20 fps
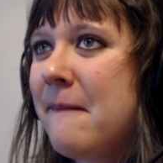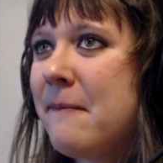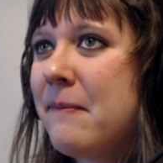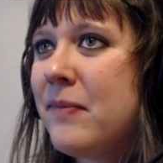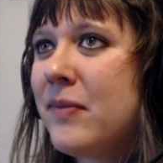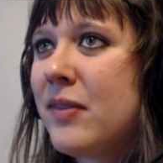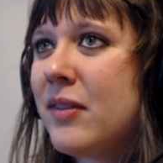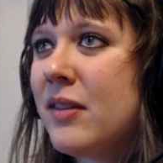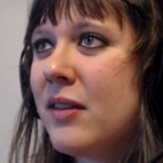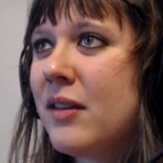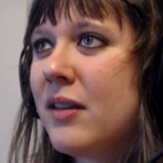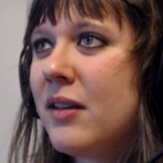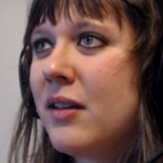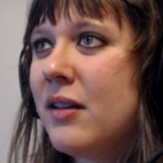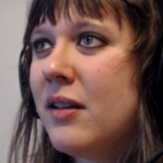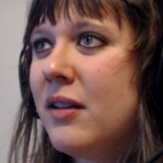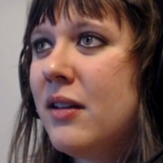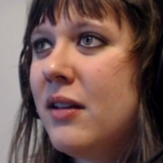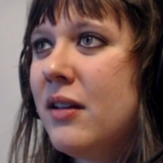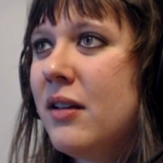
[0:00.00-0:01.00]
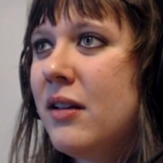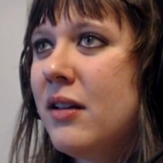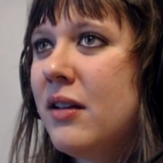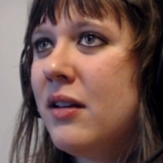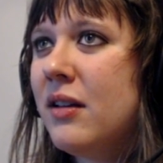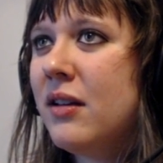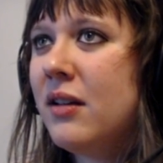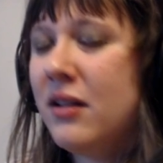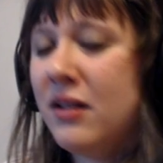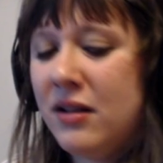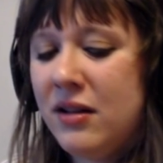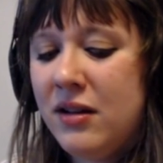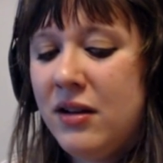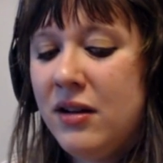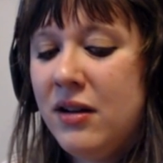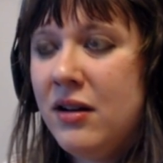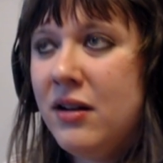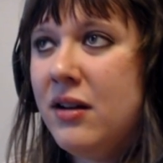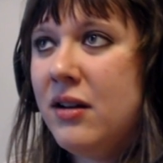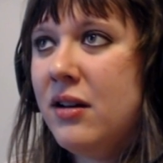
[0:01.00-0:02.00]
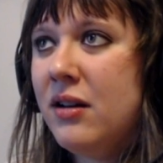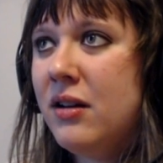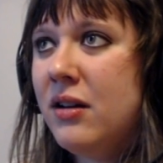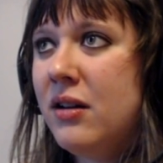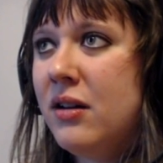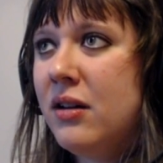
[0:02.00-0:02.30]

(silence)